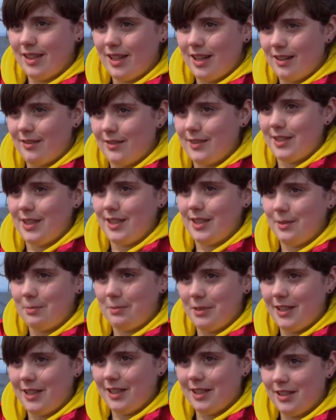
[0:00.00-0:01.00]
have this
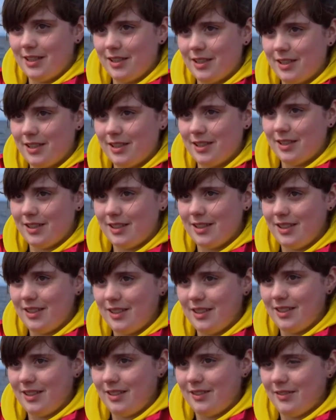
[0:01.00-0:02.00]
experience
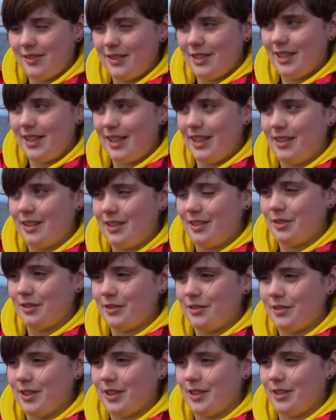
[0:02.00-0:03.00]
of seeing
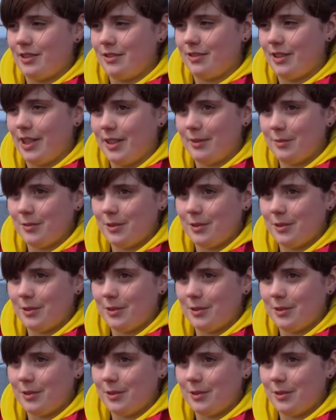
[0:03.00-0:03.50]
dolphins right up